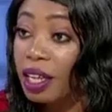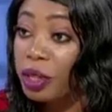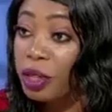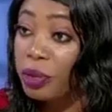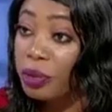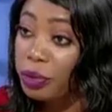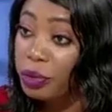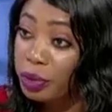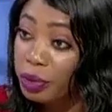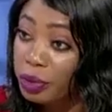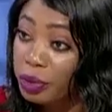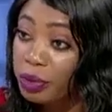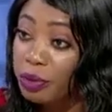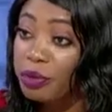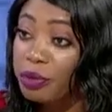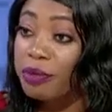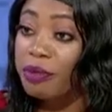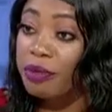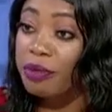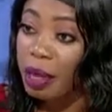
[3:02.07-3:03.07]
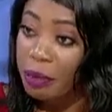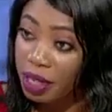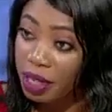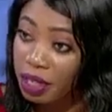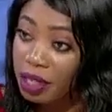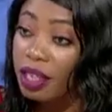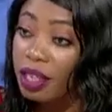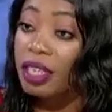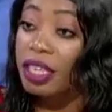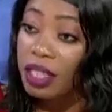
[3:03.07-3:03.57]
through,
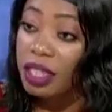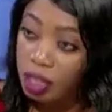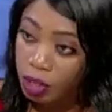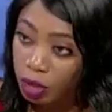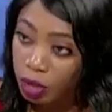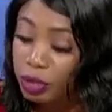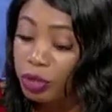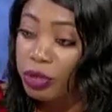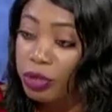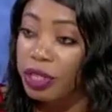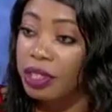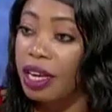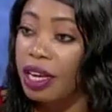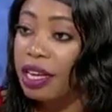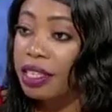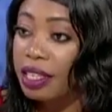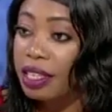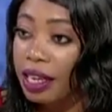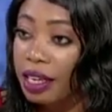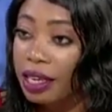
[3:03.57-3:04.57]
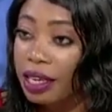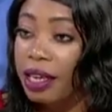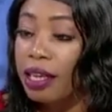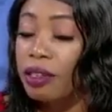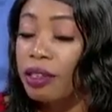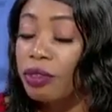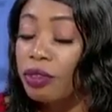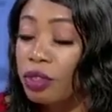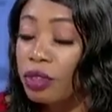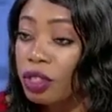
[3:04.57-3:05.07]
in this country, I started
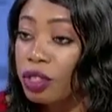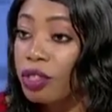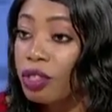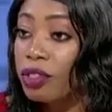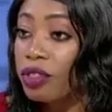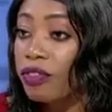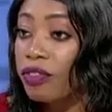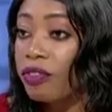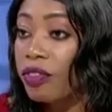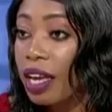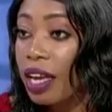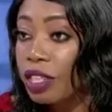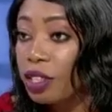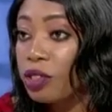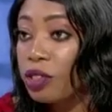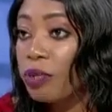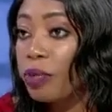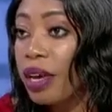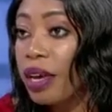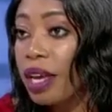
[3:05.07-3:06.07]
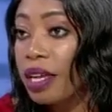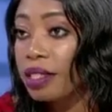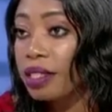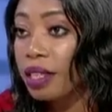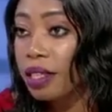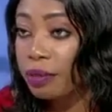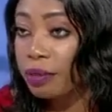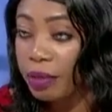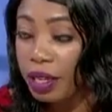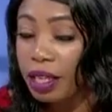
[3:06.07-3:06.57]
getting donations of ICU beds
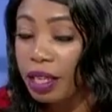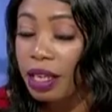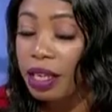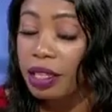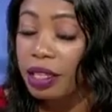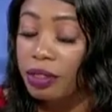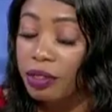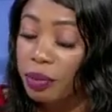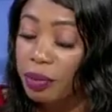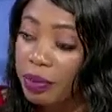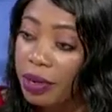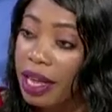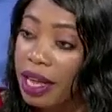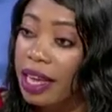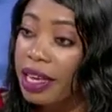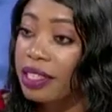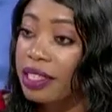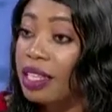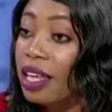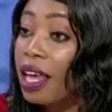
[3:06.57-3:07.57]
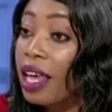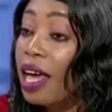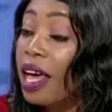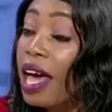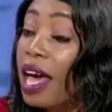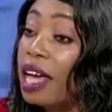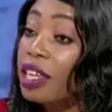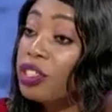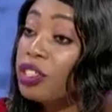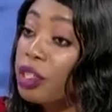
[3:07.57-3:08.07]
and medical supplies.
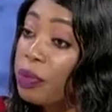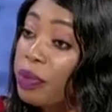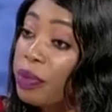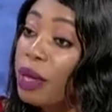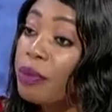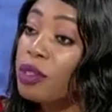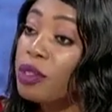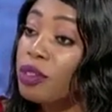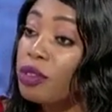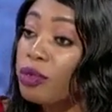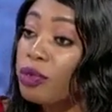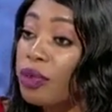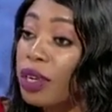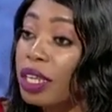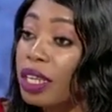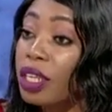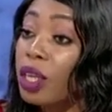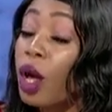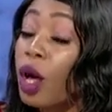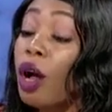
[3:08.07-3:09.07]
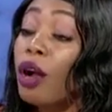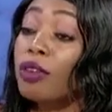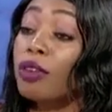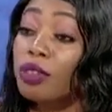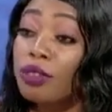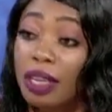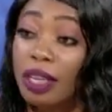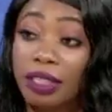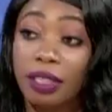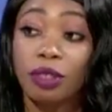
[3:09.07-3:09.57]
I shipped them to Sierra Leone
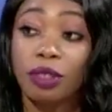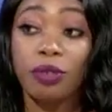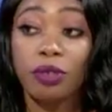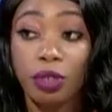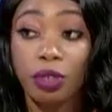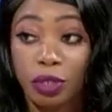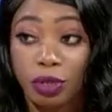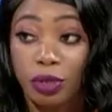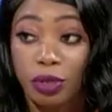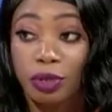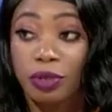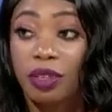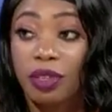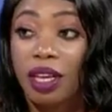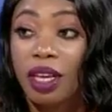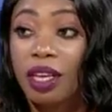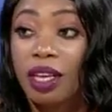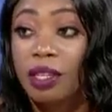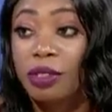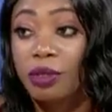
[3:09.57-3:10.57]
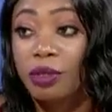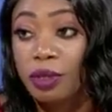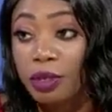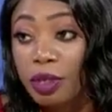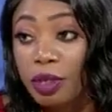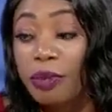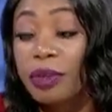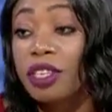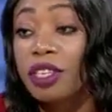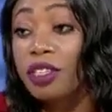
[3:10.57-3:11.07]
also as a donation to
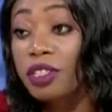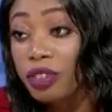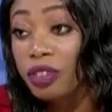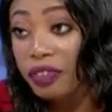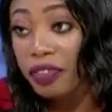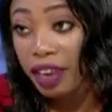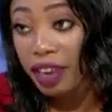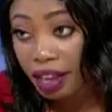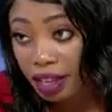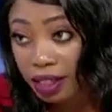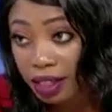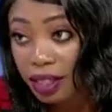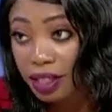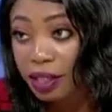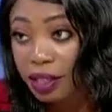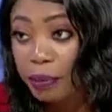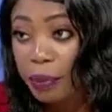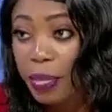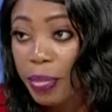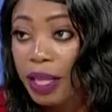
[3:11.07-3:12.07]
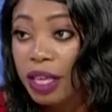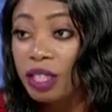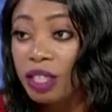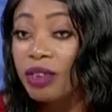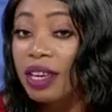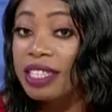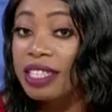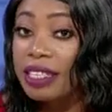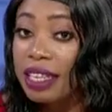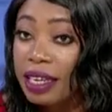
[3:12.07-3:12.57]
the Ministry of Health.
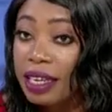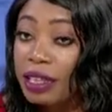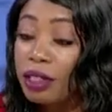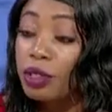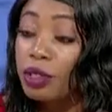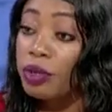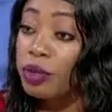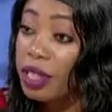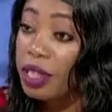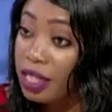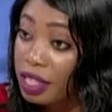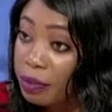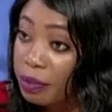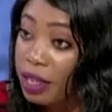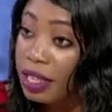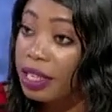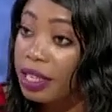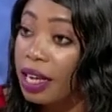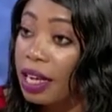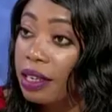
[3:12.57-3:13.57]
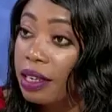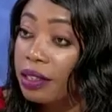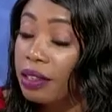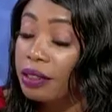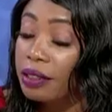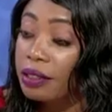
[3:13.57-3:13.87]
So I started donating medical